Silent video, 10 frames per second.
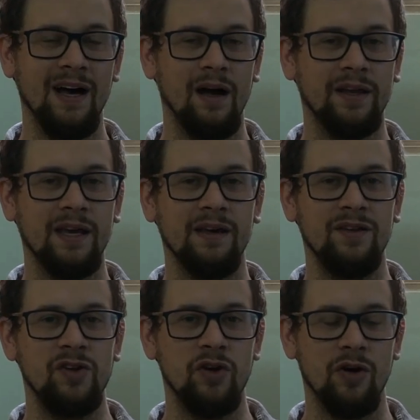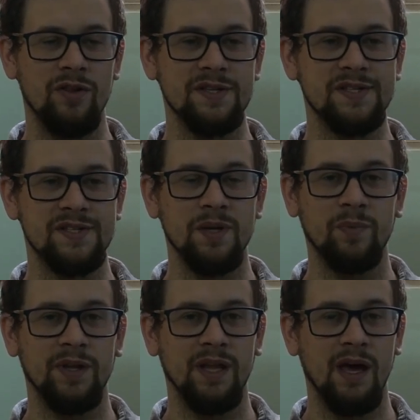Again, this is
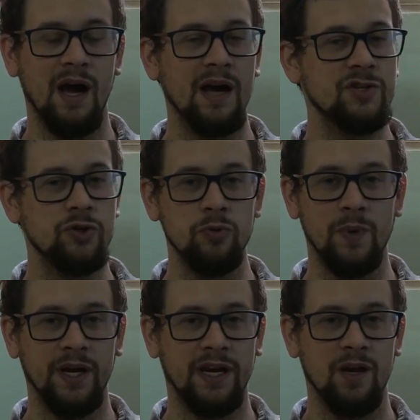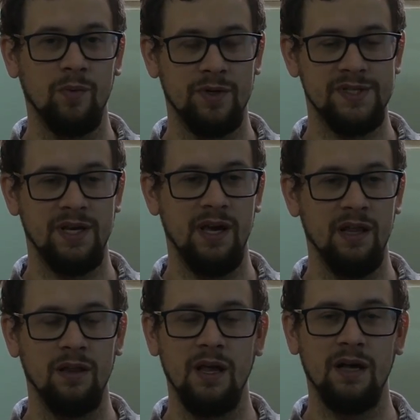something that I shoot my cameras at